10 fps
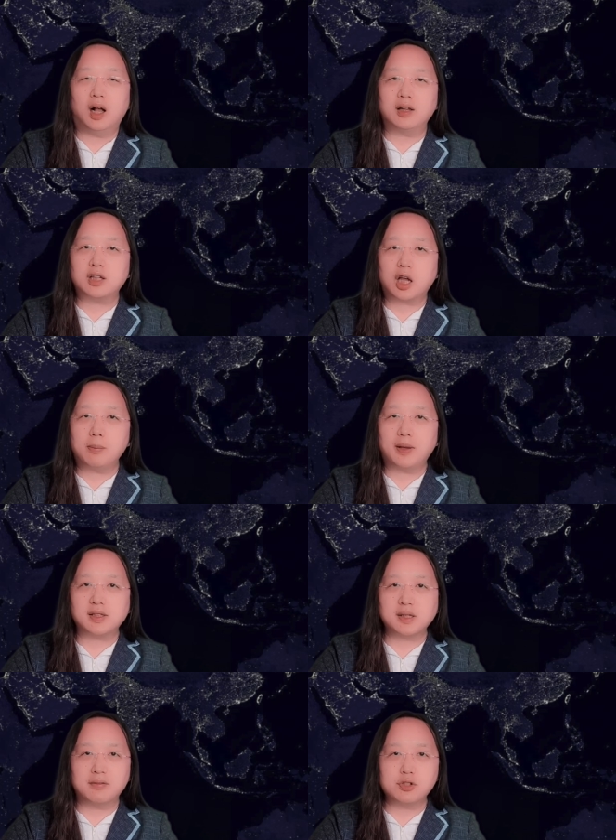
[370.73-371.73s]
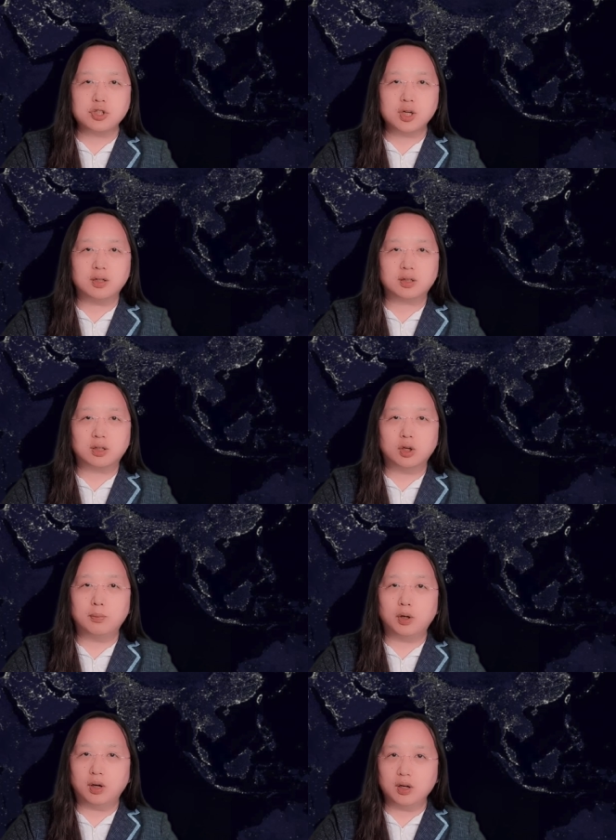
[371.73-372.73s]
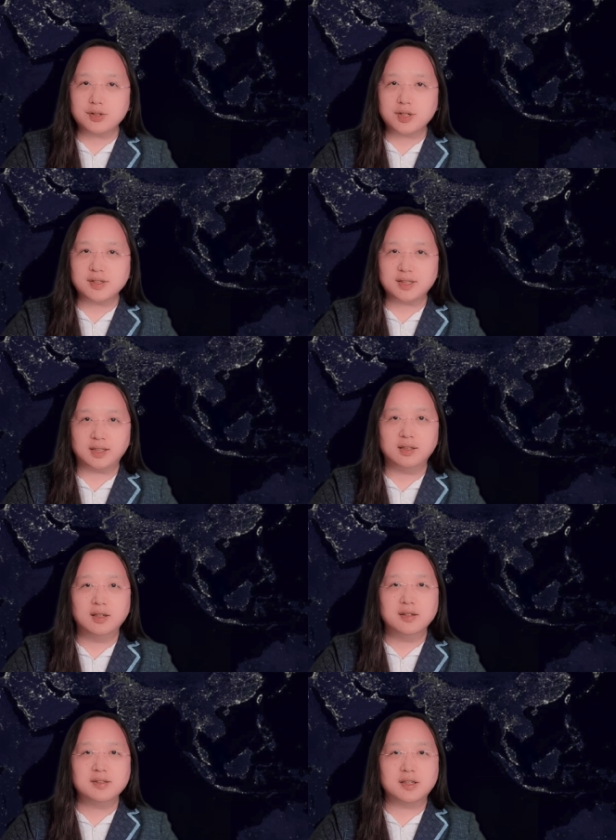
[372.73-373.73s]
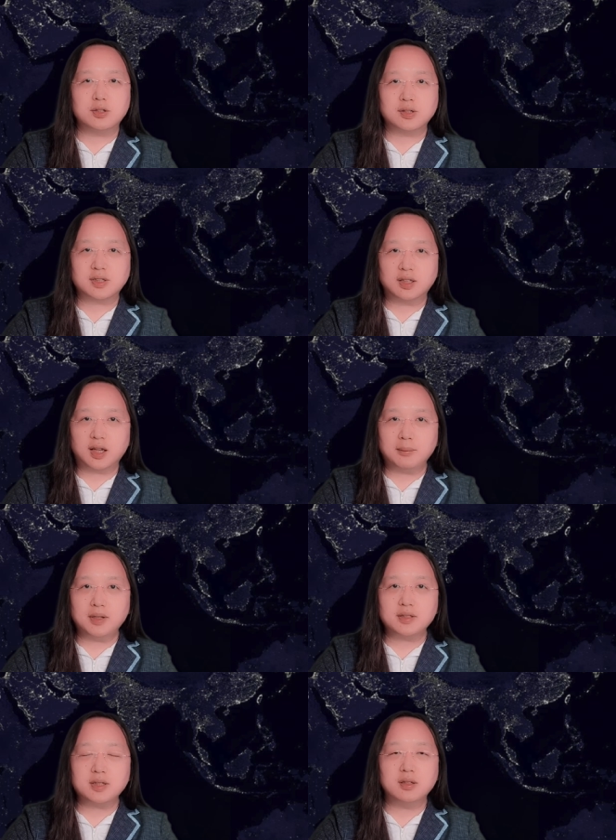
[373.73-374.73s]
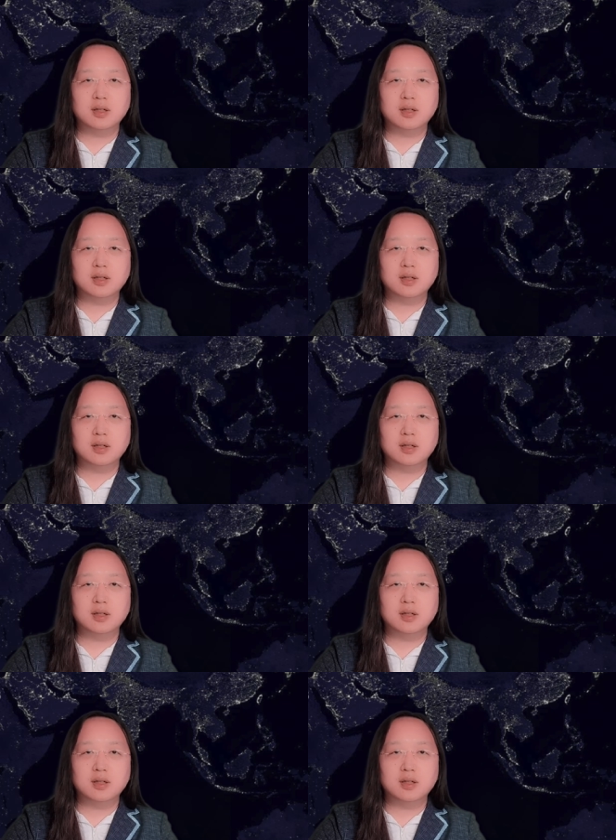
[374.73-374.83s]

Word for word: on topics of shared global urgency, such as climate,